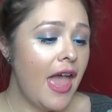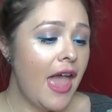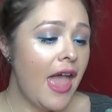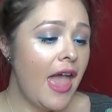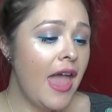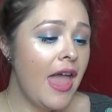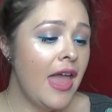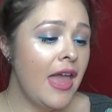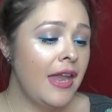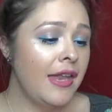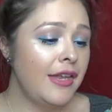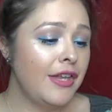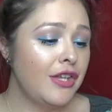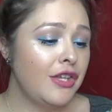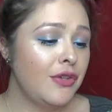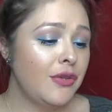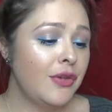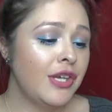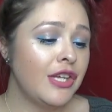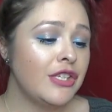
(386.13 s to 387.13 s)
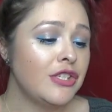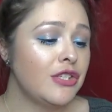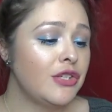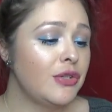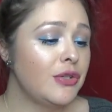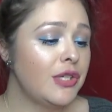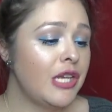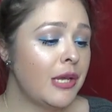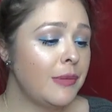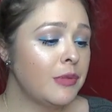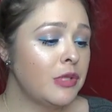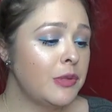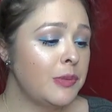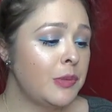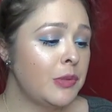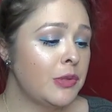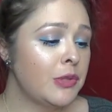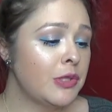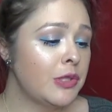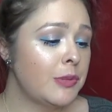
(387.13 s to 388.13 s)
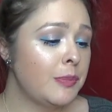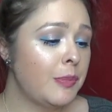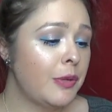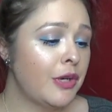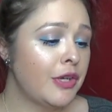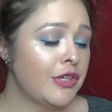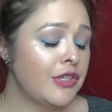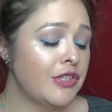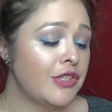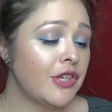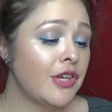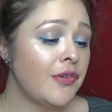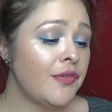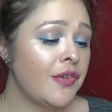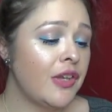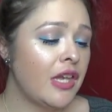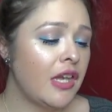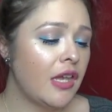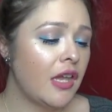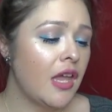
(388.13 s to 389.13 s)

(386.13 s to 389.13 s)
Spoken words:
And you get 2 tablespoons per serving,